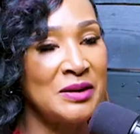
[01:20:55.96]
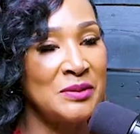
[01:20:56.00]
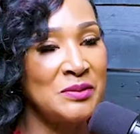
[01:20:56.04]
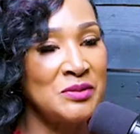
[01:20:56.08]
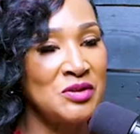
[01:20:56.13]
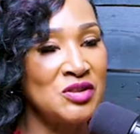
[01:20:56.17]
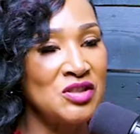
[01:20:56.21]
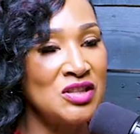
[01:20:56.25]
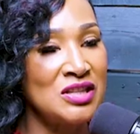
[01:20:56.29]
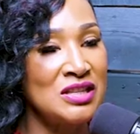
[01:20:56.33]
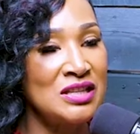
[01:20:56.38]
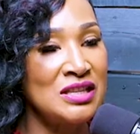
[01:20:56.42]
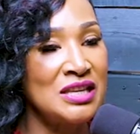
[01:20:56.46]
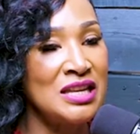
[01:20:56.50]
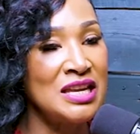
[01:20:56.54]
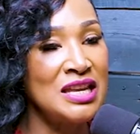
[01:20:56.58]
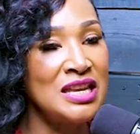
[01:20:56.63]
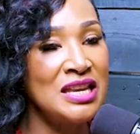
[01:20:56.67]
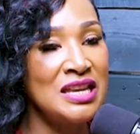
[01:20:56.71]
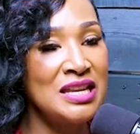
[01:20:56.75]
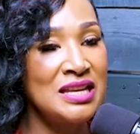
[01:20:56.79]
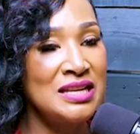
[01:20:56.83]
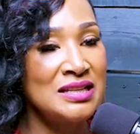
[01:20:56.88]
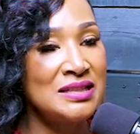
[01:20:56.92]
she
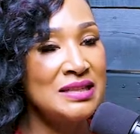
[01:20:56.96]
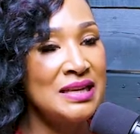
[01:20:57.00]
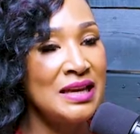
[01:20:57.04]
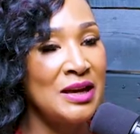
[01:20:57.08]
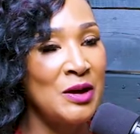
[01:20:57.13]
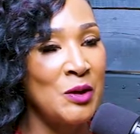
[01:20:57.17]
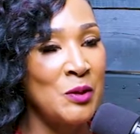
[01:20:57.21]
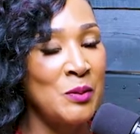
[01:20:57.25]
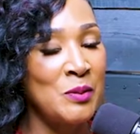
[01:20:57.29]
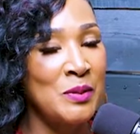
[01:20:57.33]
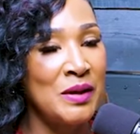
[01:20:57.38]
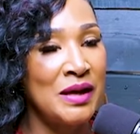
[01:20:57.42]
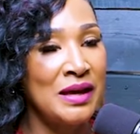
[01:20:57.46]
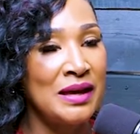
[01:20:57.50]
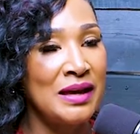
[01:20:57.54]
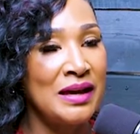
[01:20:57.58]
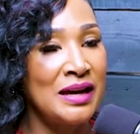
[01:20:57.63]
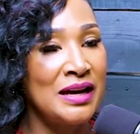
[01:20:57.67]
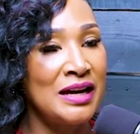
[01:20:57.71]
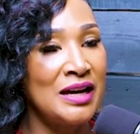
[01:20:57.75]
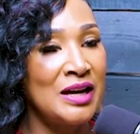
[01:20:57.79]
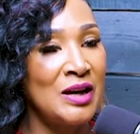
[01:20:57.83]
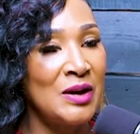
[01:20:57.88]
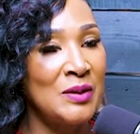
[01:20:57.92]
needed his help.
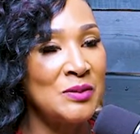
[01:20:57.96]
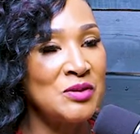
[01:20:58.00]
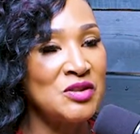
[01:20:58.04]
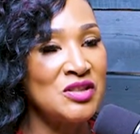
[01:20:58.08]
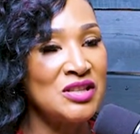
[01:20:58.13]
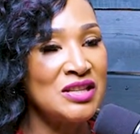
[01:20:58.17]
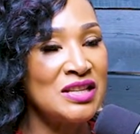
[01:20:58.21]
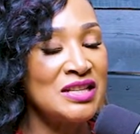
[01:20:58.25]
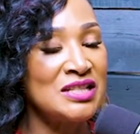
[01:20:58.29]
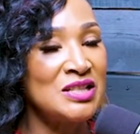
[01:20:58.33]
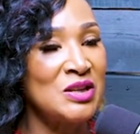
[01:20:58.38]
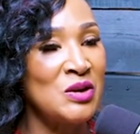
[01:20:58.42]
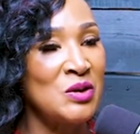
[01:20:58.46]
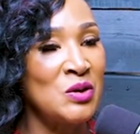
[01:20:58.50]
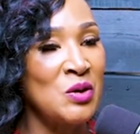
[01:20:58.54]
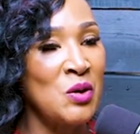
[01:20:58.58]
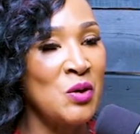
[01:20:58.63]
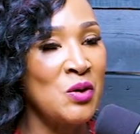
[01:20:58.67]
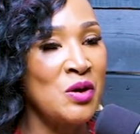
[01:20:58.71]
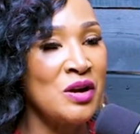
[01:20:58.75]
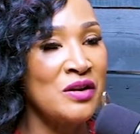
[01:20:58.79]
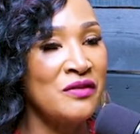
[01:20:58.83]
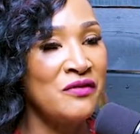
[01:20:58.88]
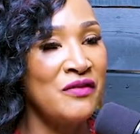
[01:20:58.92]
Um, she doesn't know
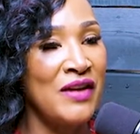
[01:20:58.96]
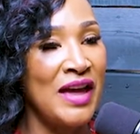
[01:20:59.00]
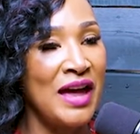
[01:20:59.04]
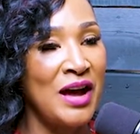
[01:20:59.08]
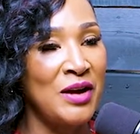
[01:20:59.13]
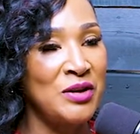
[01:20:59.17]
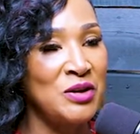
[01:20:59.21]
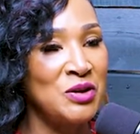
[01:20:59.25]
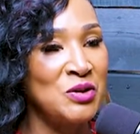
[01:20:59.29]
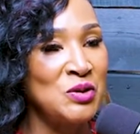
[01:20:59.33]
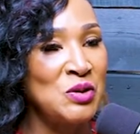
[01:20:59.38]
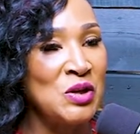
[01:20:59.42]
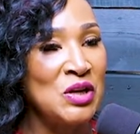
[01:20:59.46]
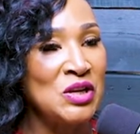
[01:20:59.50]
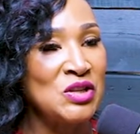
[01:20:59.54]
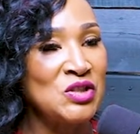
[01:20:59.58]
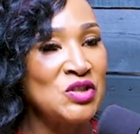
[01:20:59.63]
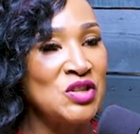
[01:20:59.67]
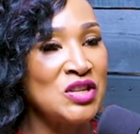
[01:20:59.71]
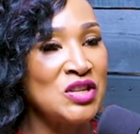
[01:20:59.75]
her value. She